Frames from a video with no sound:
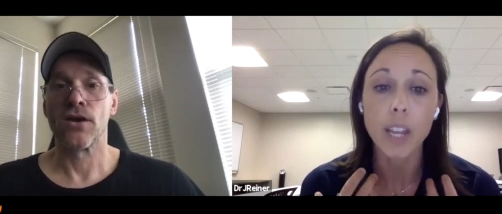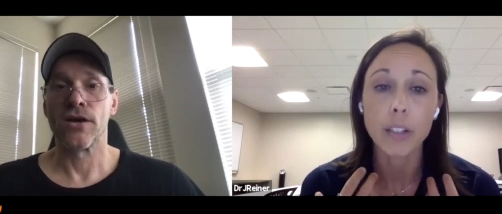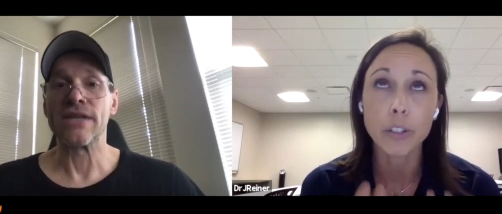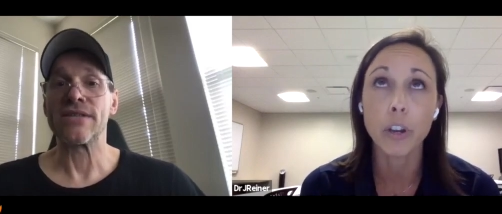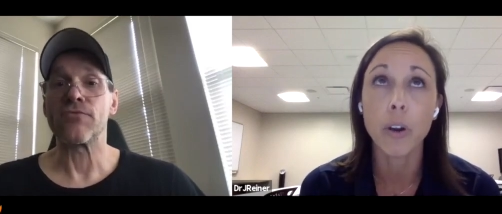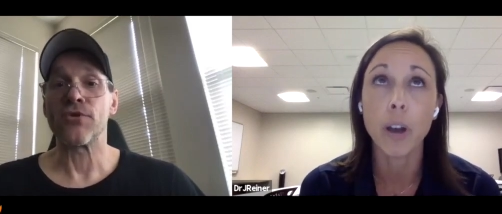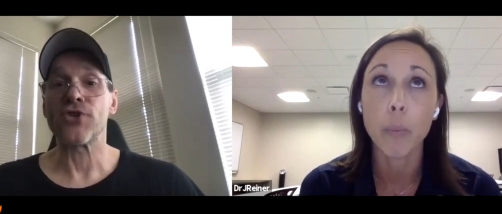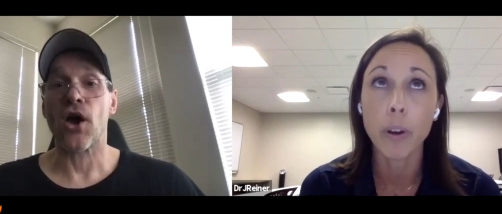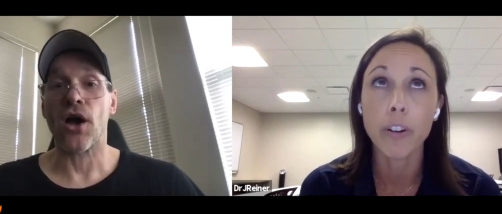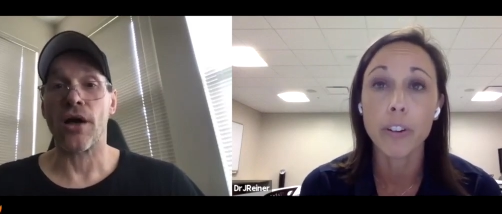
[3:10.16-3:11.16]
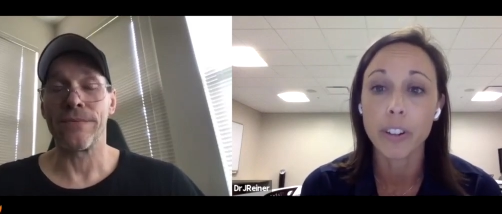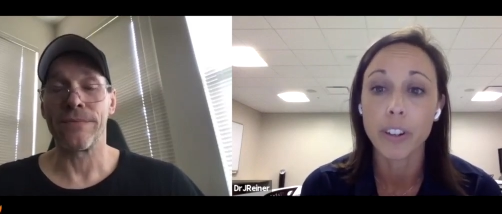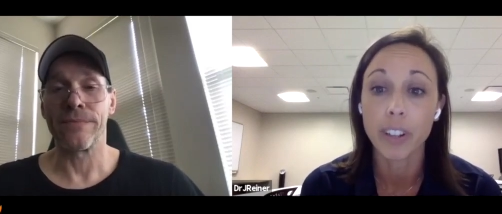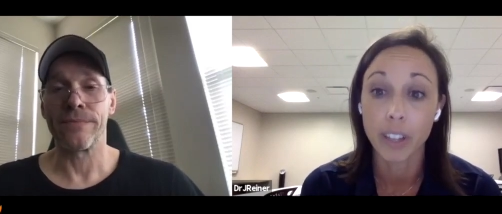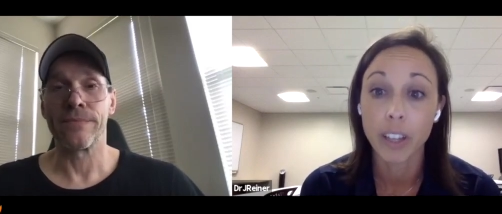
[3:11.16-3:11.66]
Speaker 1: And so I wonder,
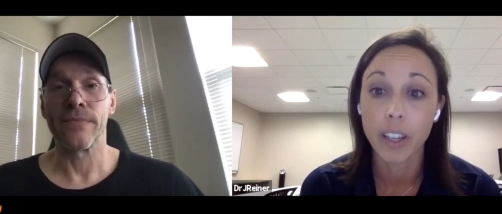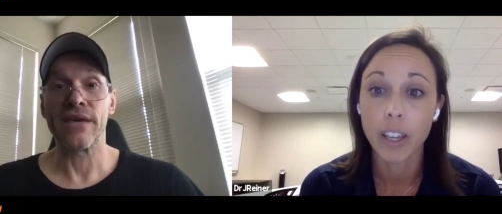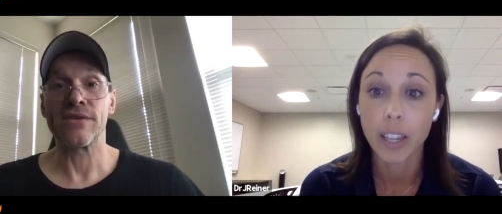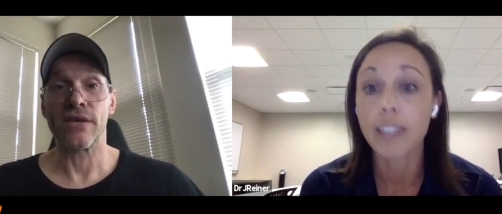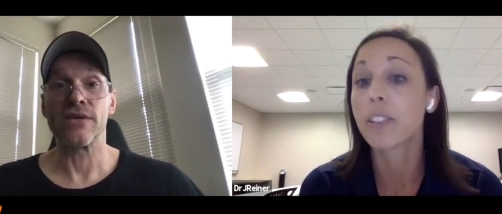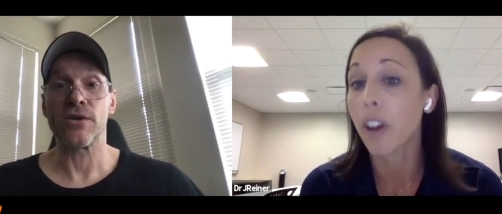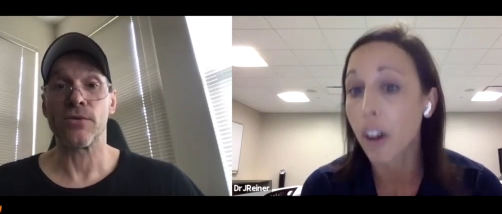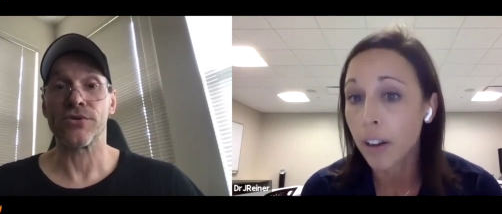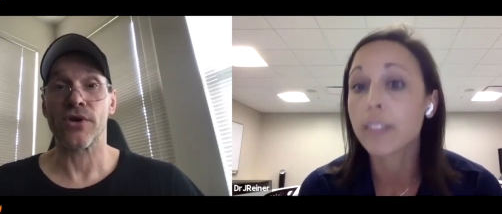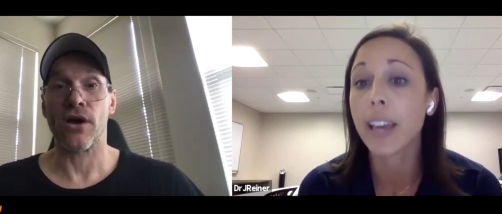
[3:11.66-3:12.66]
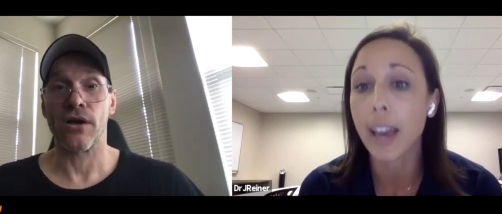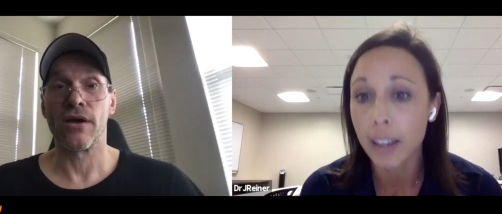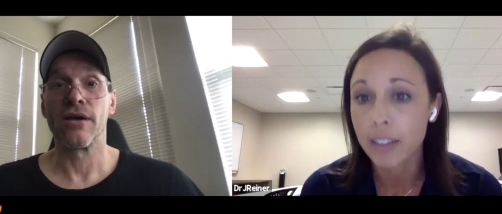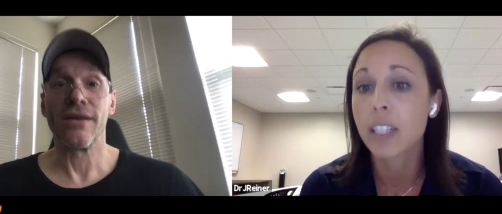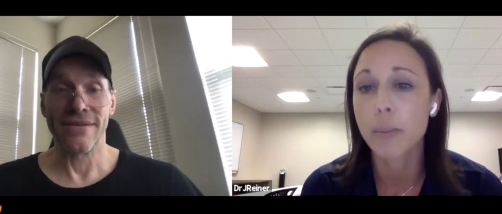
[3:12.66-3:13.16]
is he,
Speaker 2: is he real tall? Yeah.
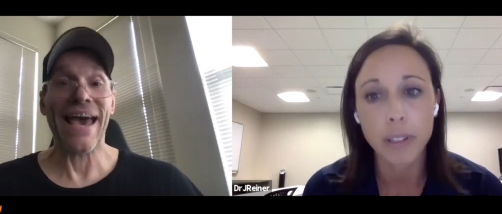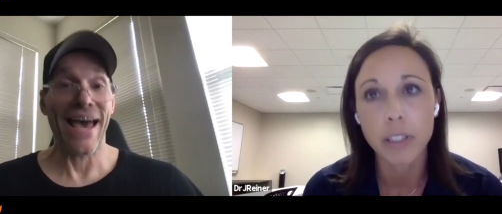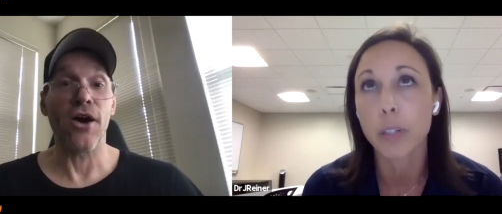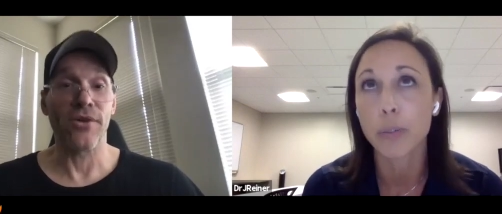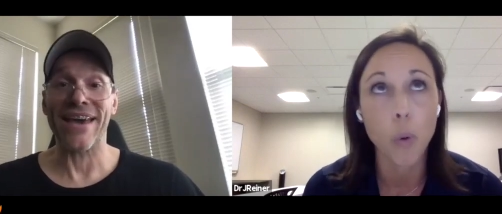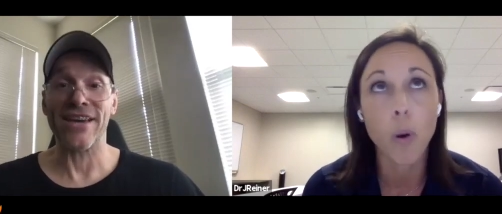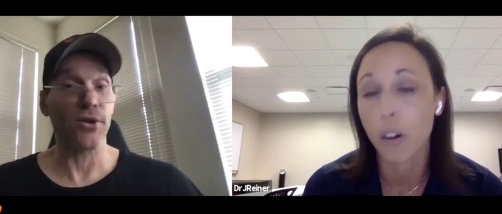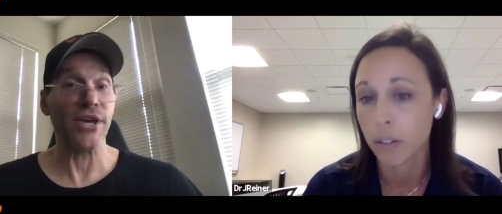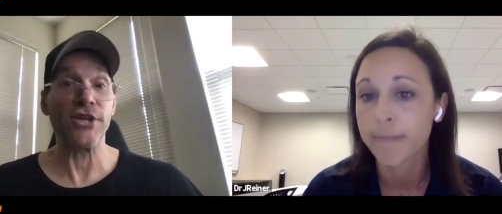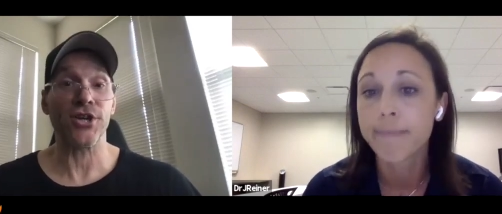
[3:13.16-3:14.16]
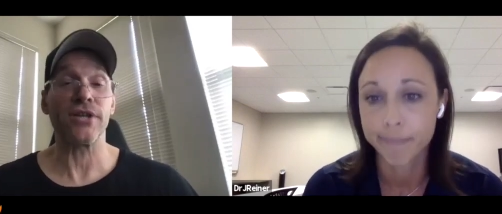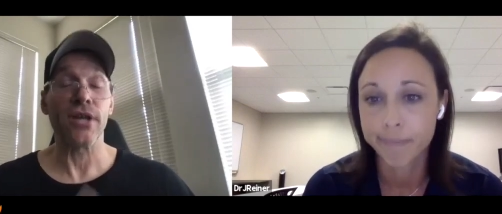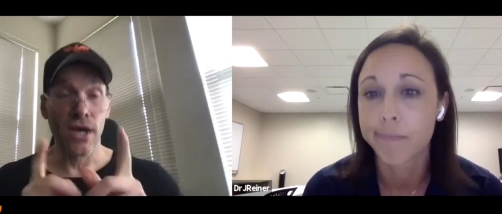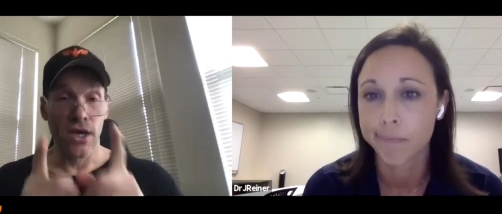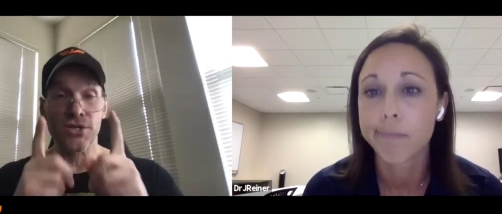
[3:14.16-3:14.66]
Yeah. Okay. So he should,
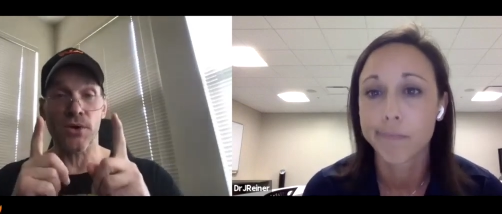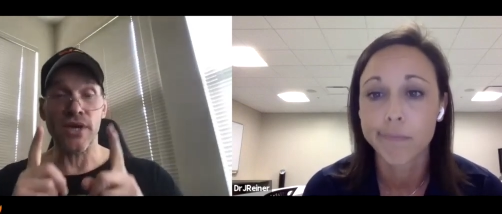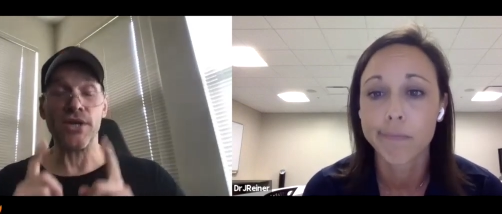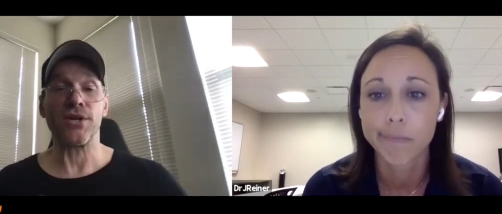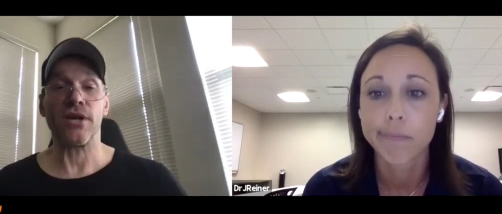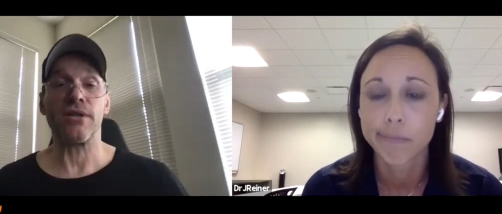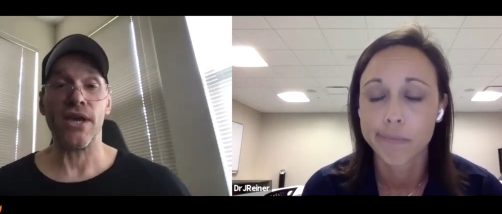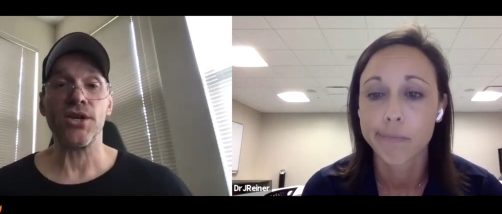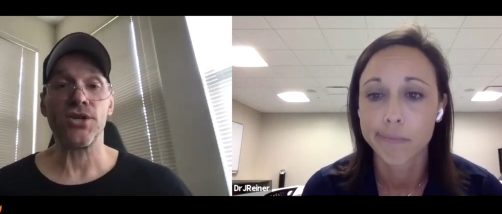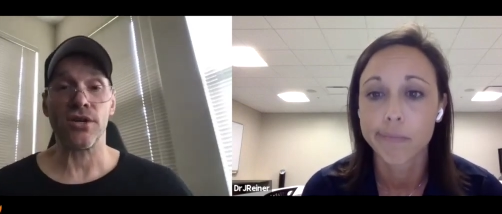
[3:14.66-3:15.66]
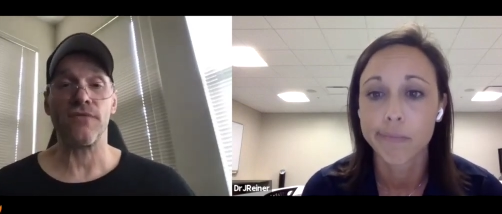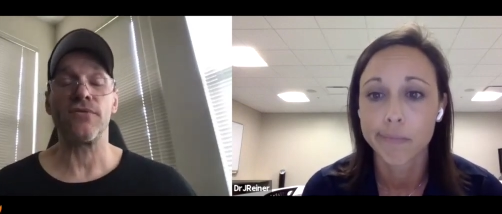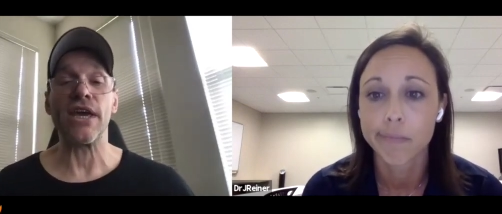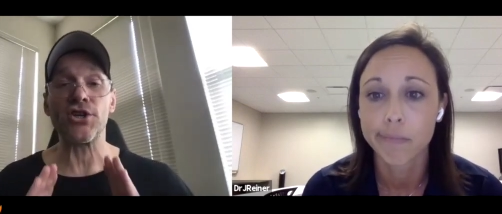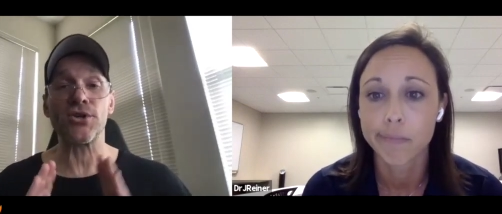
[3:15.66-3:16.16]
so he should, he should,
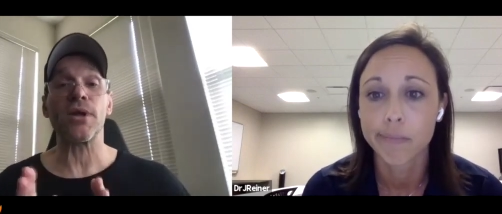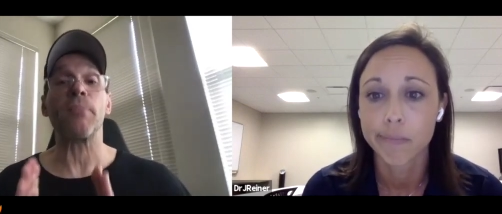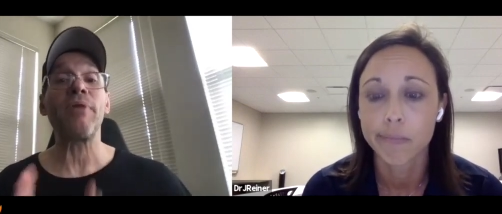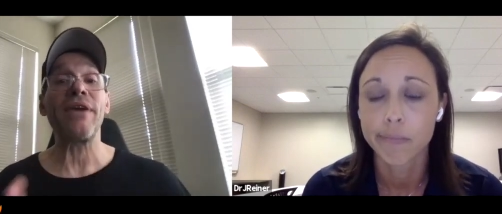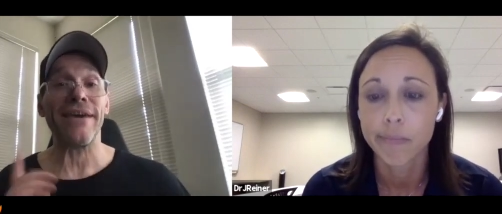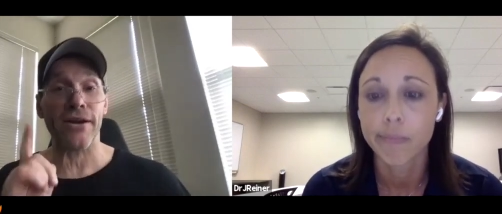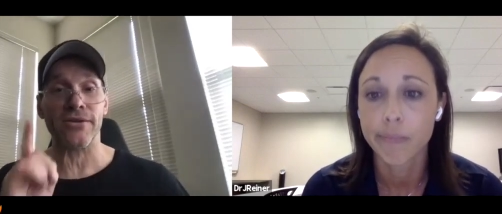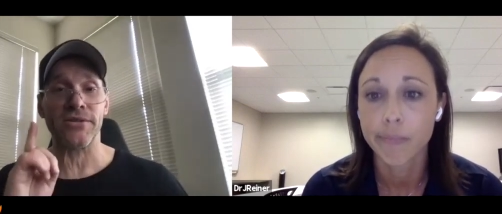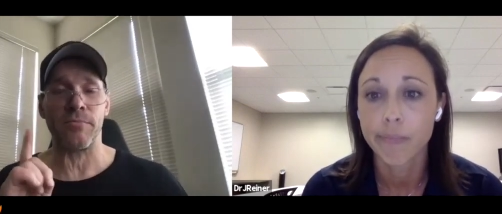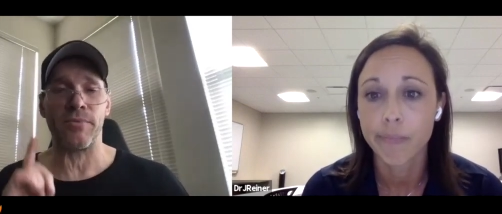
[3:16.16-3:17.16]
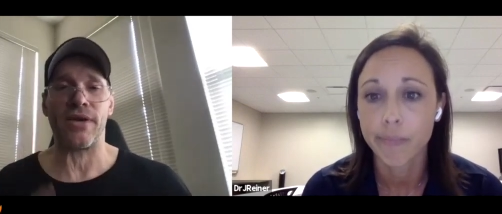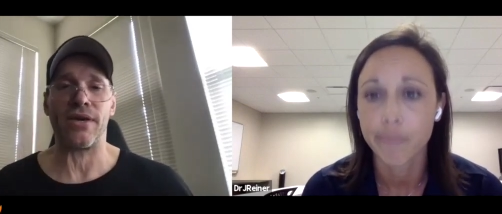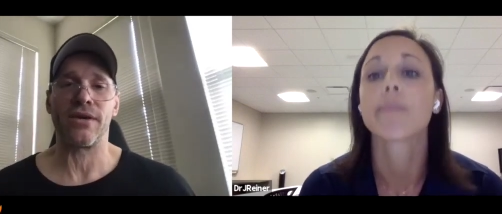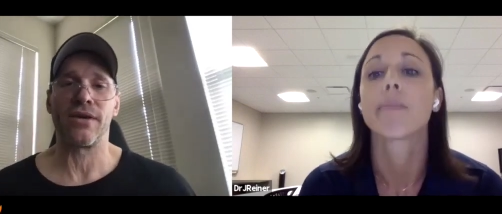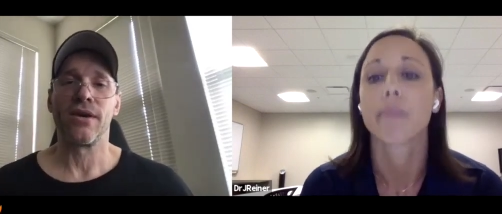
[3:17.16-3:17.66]
he should appear to be
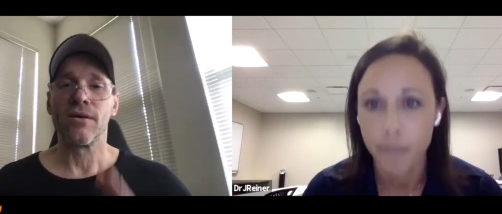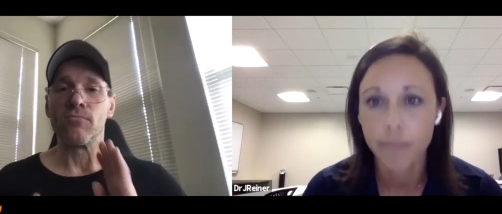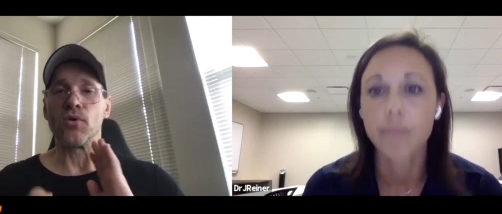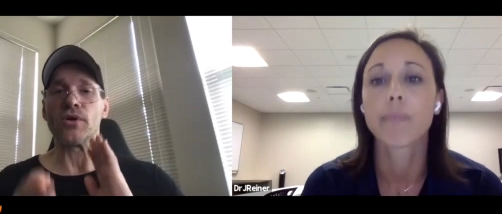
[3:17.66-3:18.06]
more